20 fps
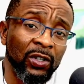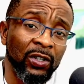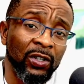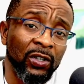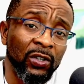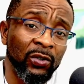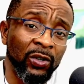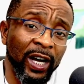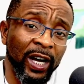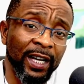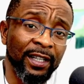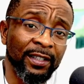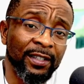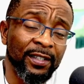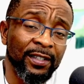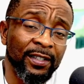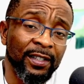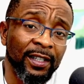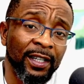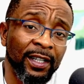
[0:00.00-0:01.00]

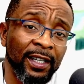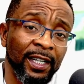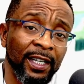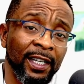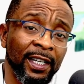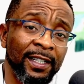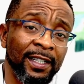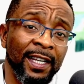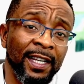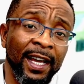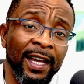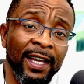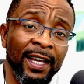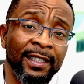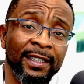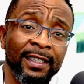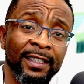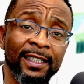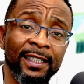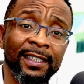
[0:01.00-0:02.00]
right,
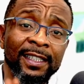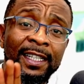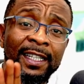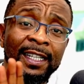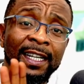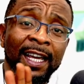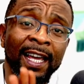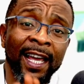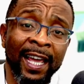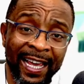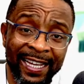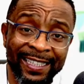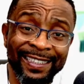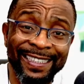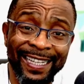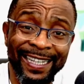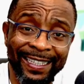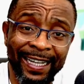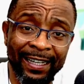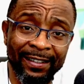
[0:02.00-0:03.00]
then
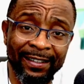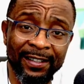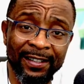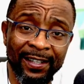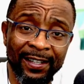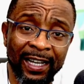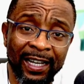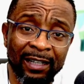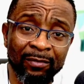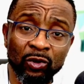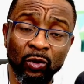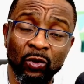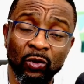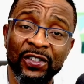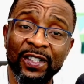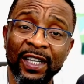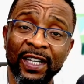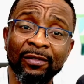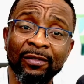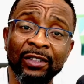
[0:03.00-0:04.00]
ended at the time to
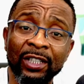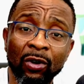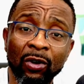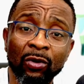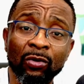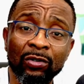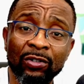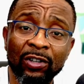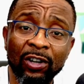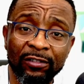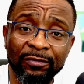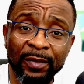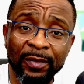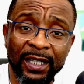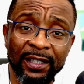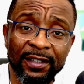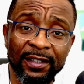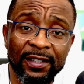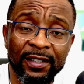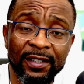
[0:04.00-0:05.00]
save the local
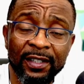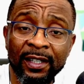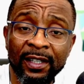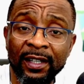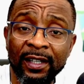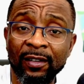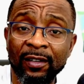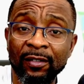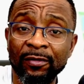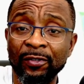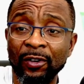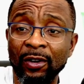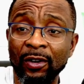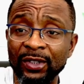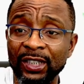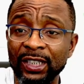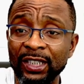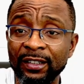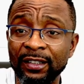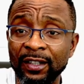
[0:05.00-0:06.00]
government from
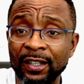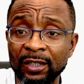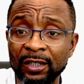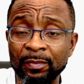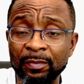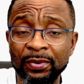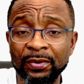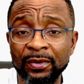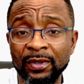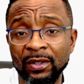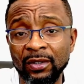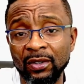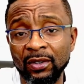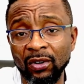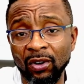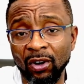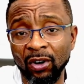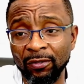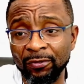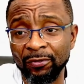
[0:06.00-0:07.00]
the grip
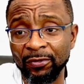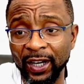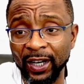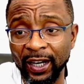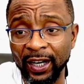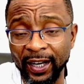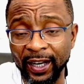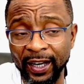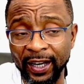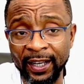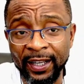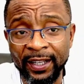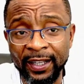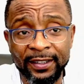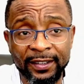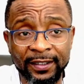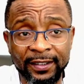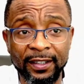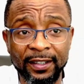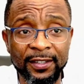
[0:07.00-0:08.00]
of the
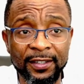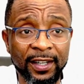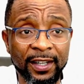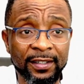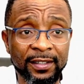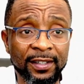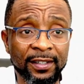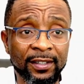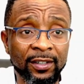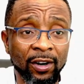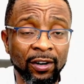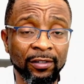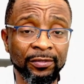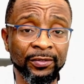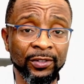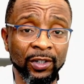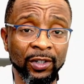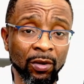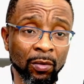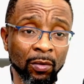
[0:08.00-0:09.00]
state
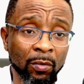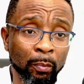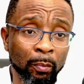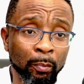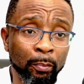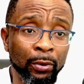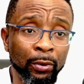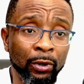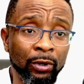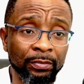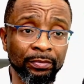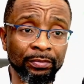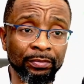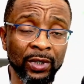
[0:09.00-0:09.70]
governor. Boom.